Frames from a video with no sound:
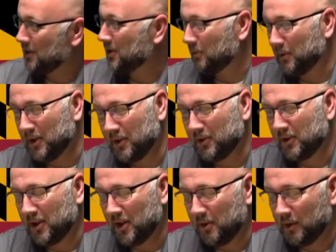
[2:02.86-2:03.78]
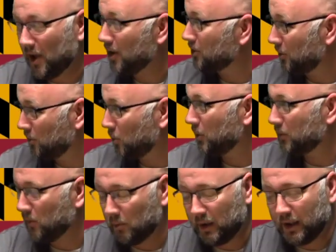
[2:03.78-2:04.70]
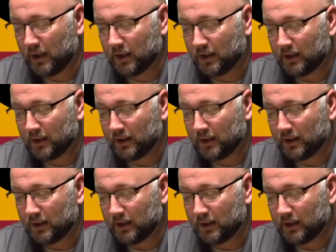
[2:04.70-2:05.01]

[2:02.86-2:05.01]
several years ago, and knocked on doors for me.